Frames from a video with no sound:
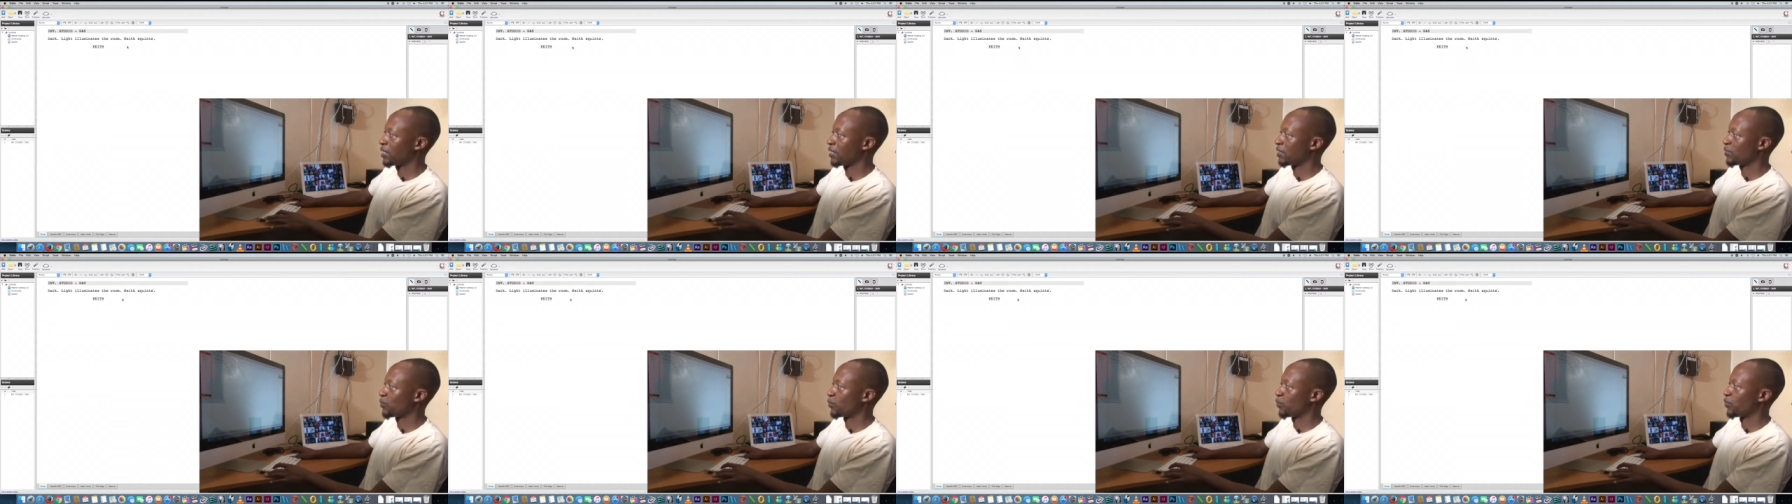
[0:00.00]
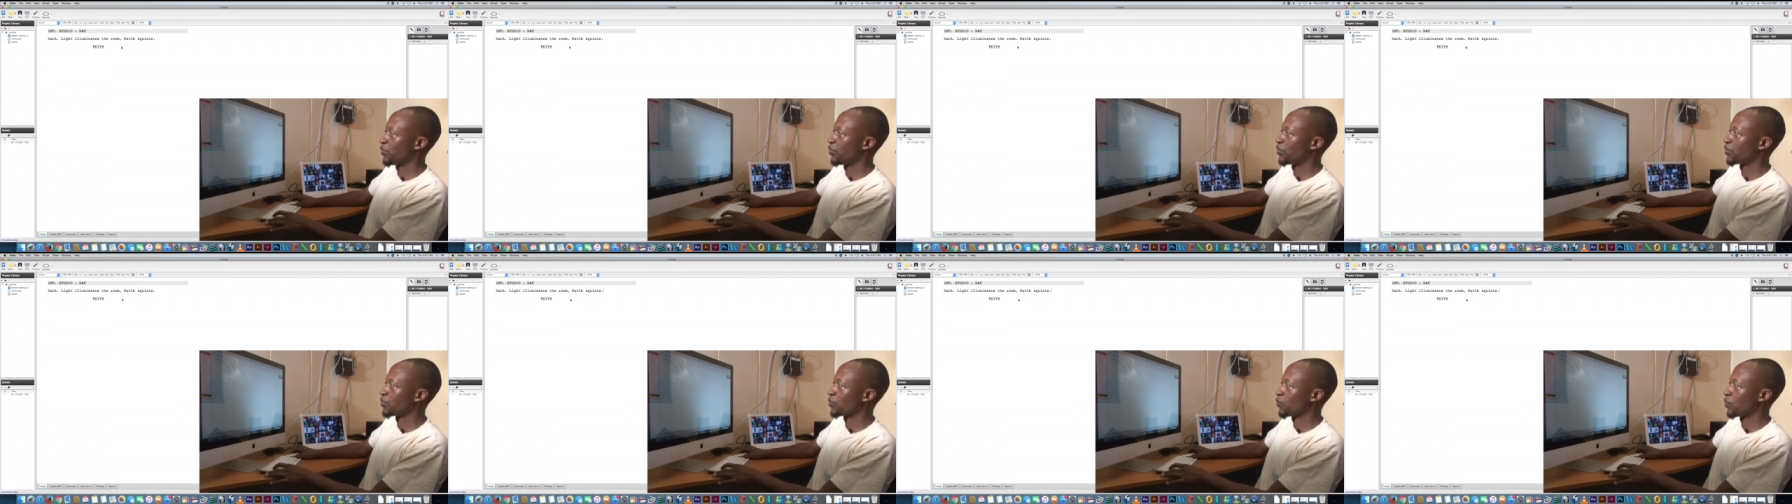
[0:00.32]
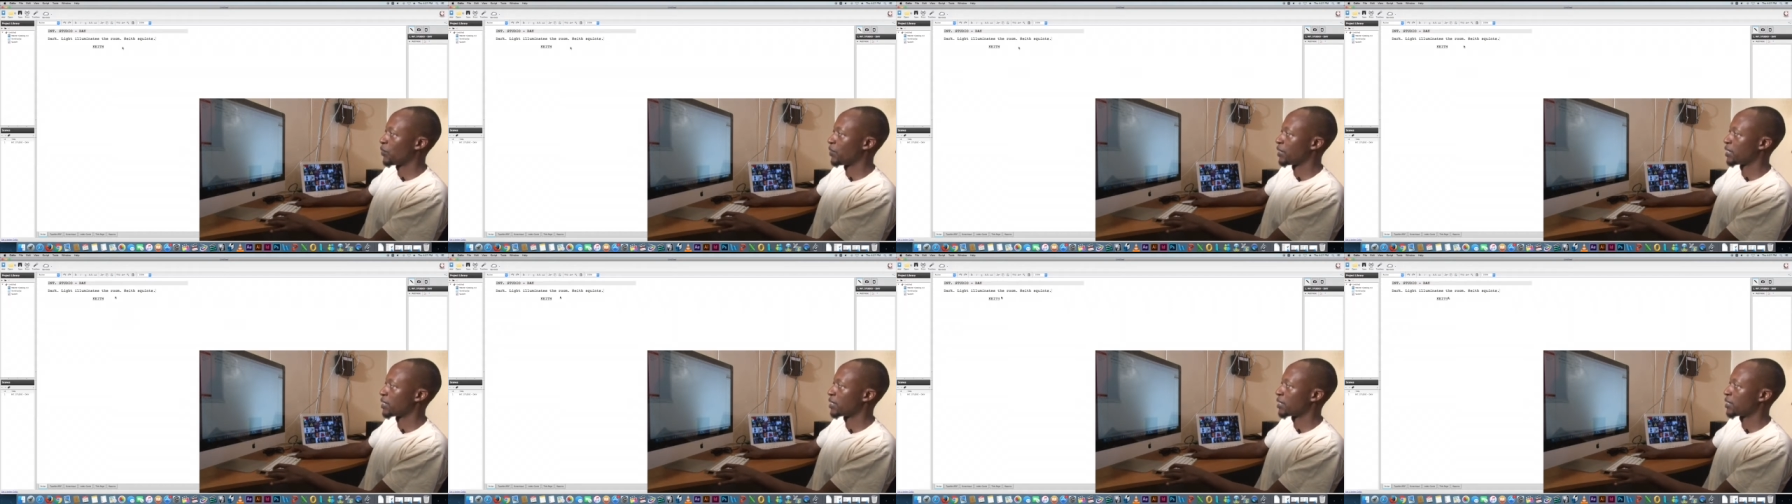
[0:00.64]
else would you
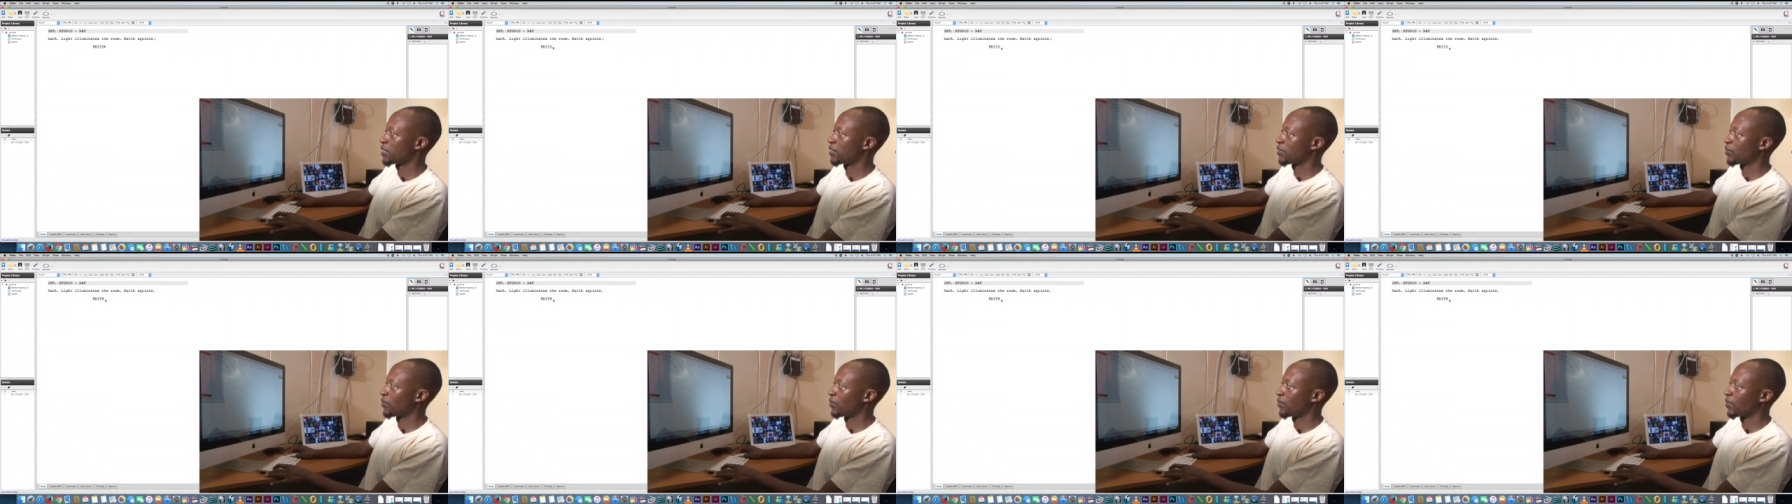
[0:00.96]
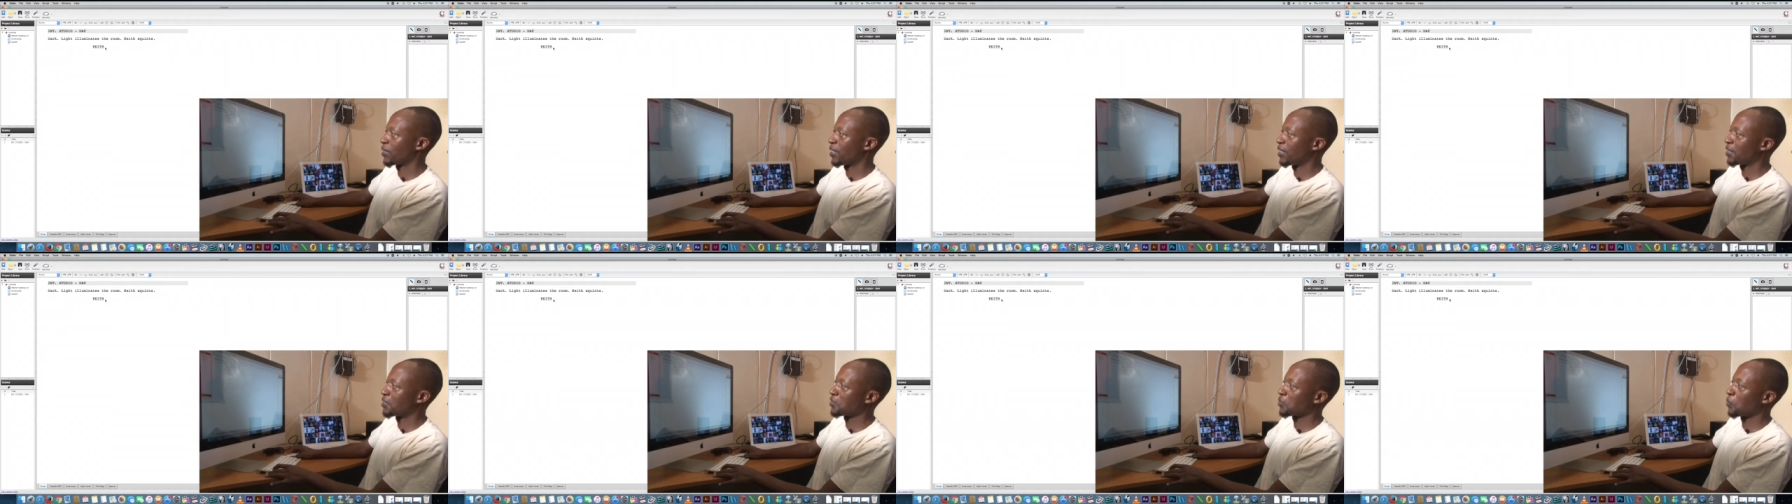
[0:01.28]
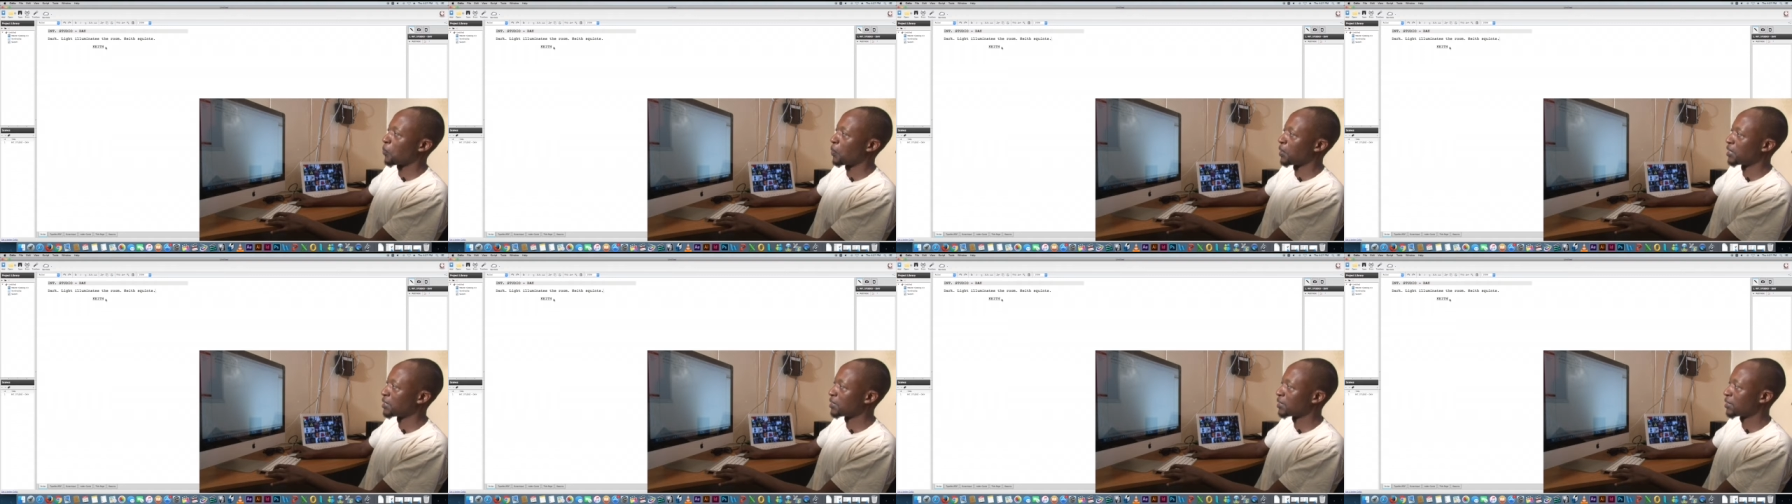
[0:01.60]
squint? So Keith
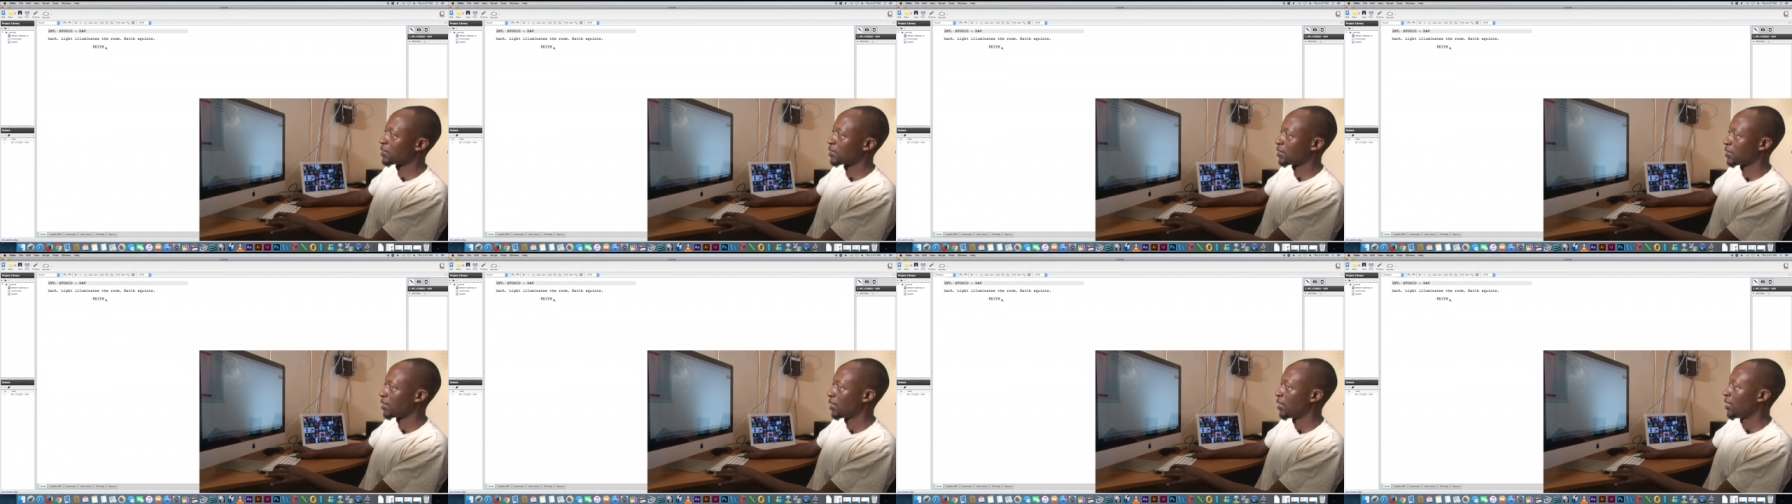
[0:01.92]
squints.